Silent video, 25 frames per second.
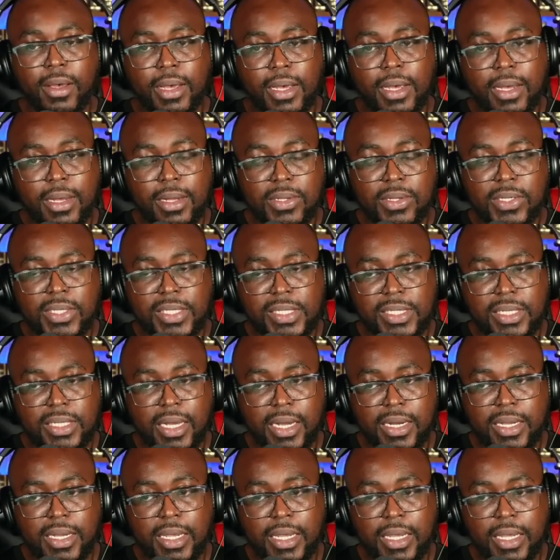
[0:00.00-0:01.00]
Go
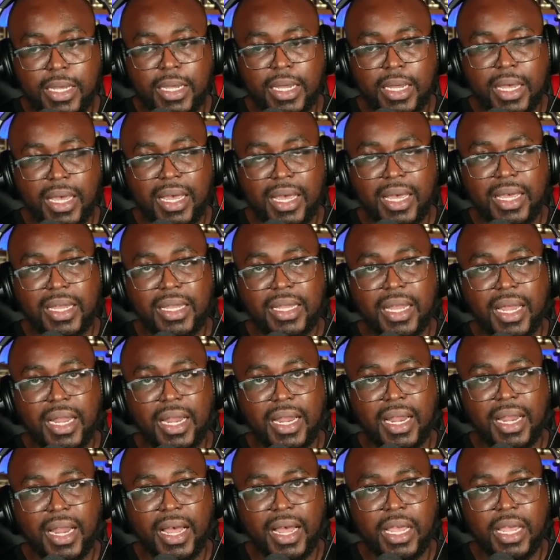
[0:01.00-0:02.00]
study the
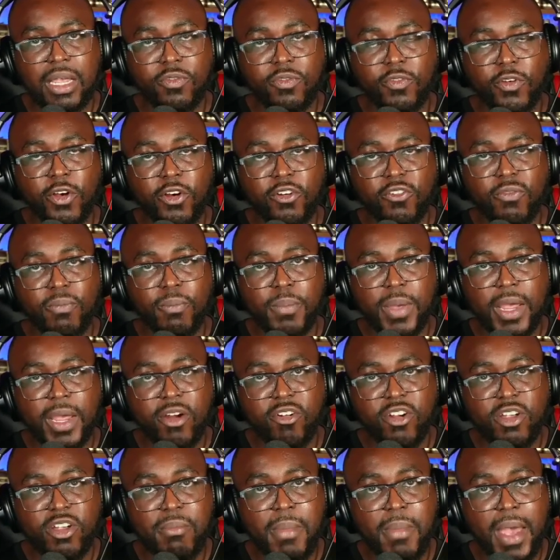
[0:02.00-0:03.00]
life of
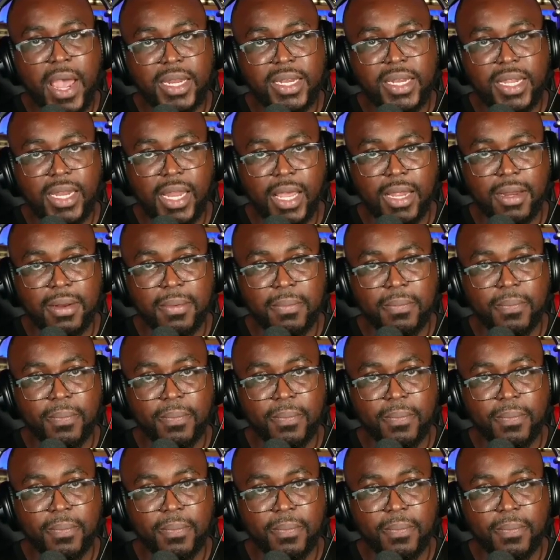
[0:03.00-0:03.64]
Mary Magdalene.